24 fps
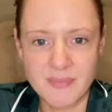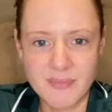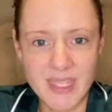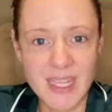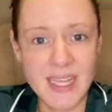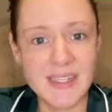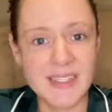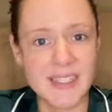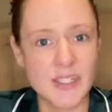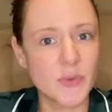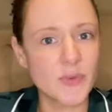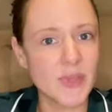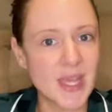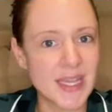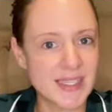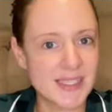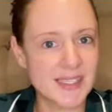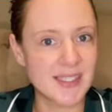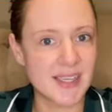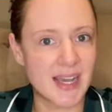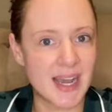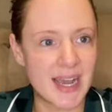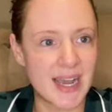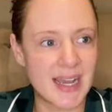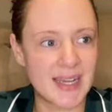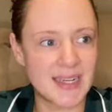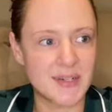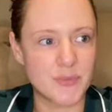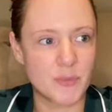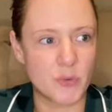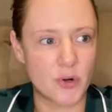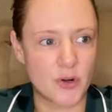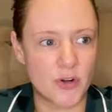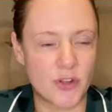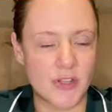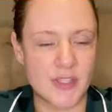until they decide
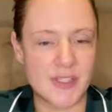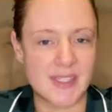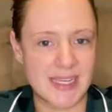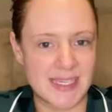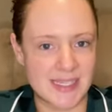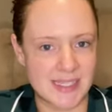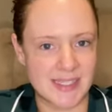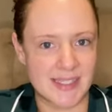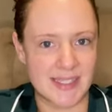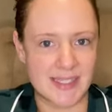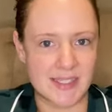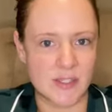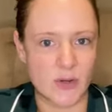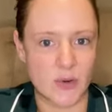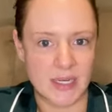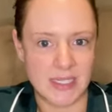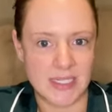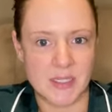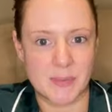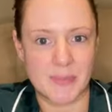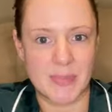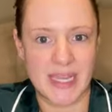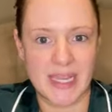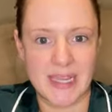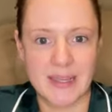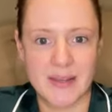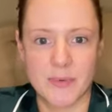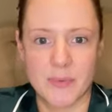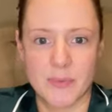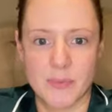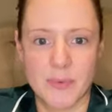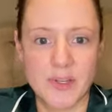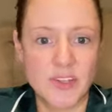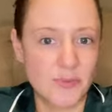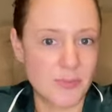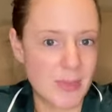what her sentence is going to be,
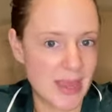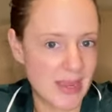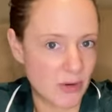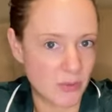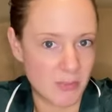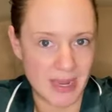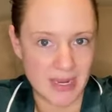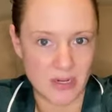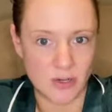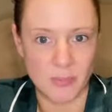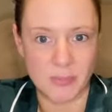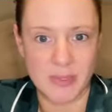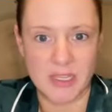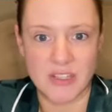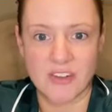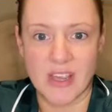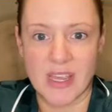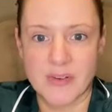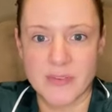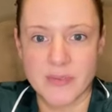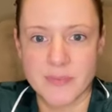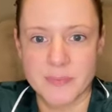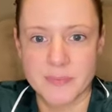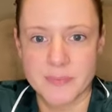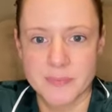which may or may not be jail.